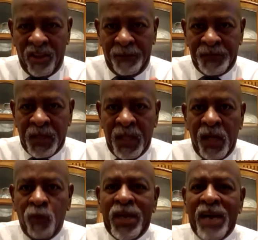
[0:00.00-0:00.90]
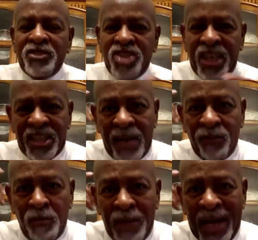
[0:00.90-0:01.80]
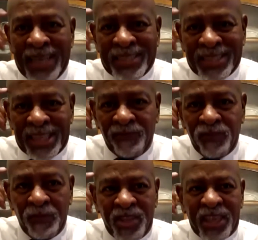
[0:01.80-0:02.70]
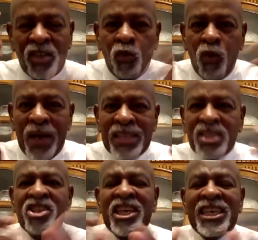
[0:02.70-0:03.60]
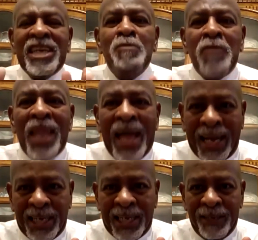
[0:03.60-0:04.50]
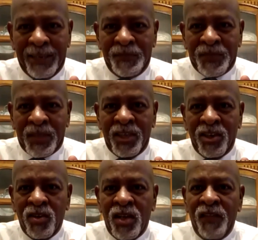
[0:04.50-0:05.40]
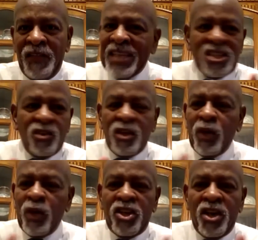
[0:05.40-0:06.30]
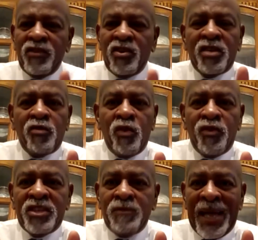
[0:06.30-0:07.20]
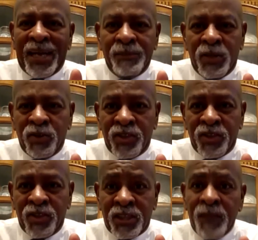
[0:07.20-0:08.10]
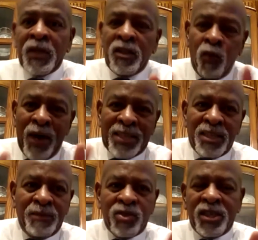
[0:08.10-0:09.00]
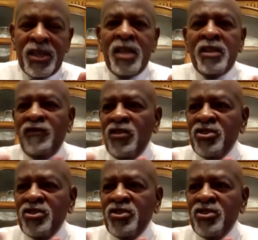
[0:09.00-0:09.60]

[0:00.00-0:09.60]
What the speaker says: We have to change our mindset from thinking white to thinking black. You know, that's the only way you're ever going to grow these black communities. The white community, the first thing they